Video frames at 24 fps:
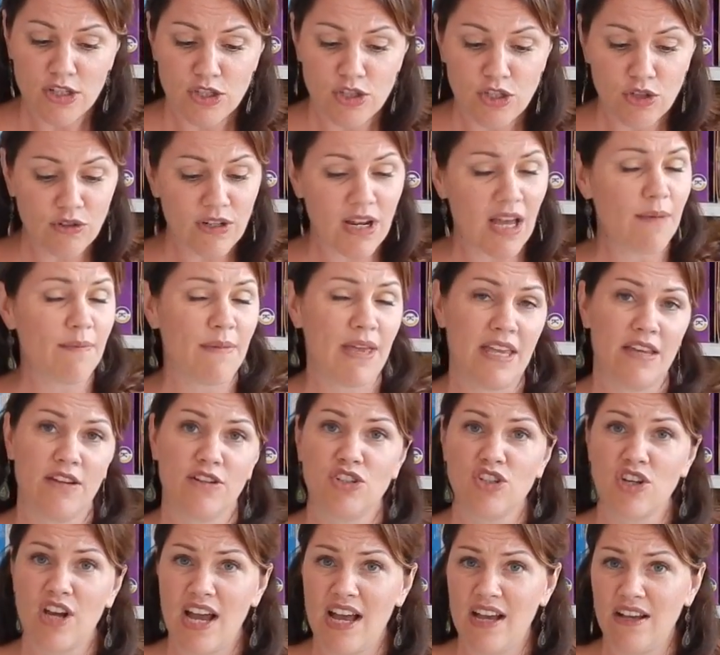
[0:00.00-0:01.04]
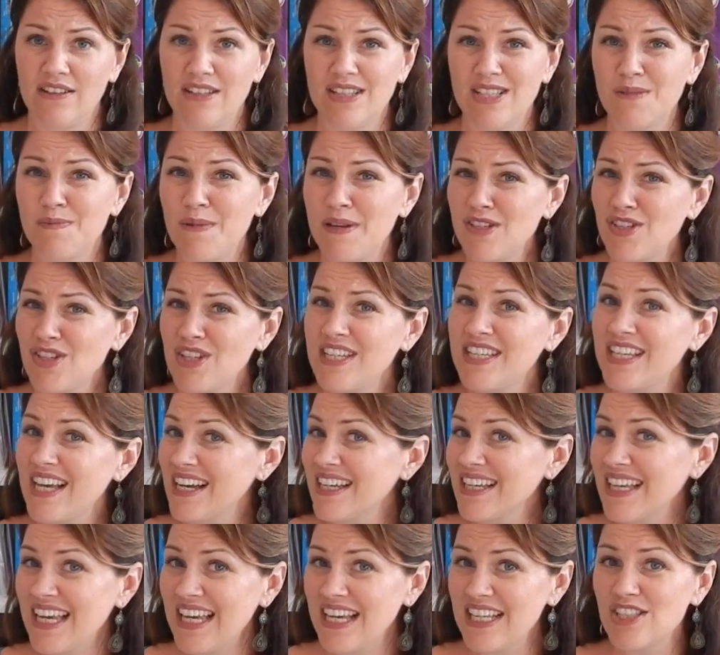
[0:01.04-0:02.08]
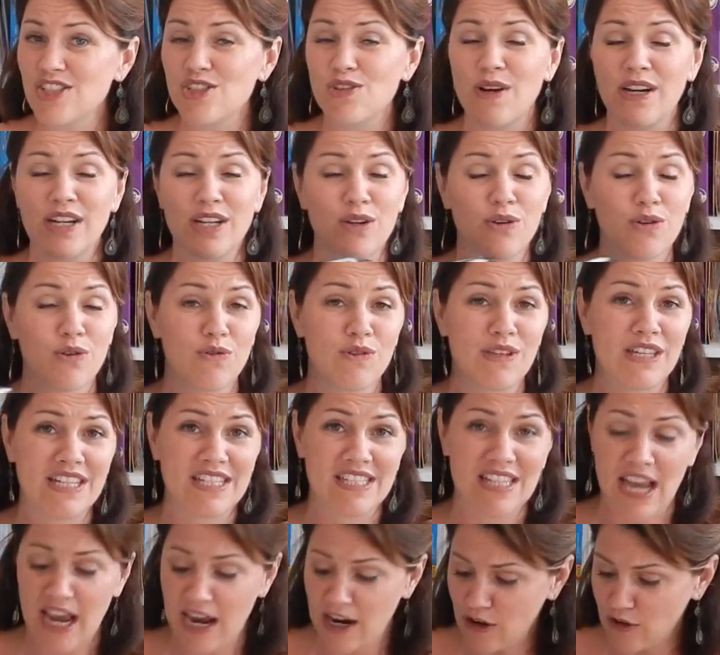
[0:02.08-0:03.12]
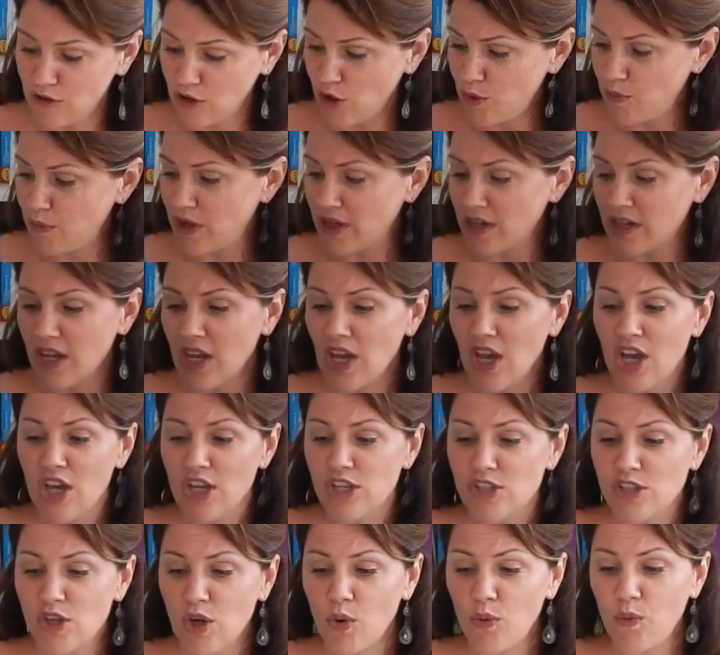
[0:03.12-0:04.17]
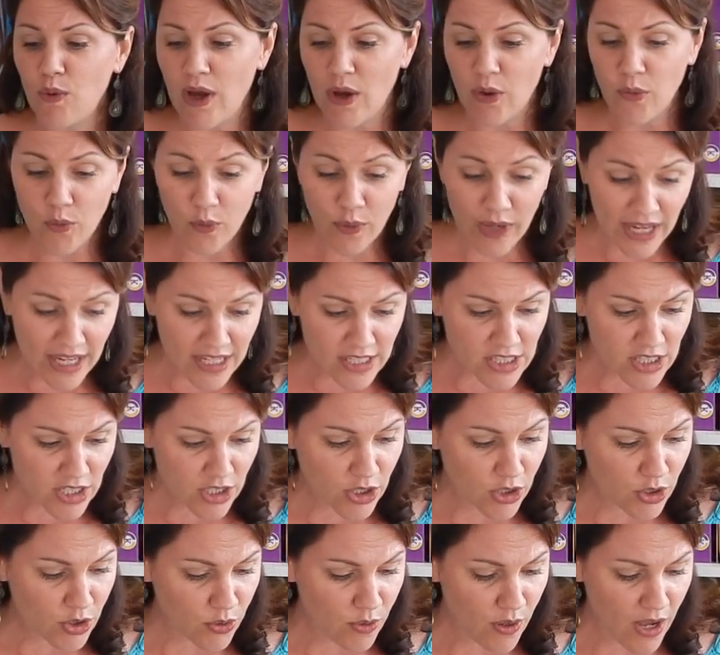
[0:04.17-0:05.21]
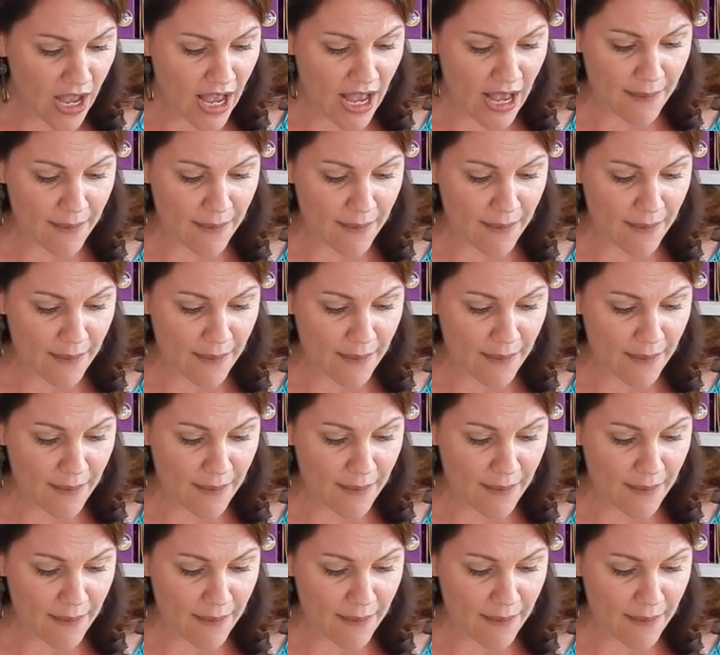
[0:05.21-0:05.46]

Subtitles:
Do not make your child, especially young kids, try to go through the entire notebook. So what we do,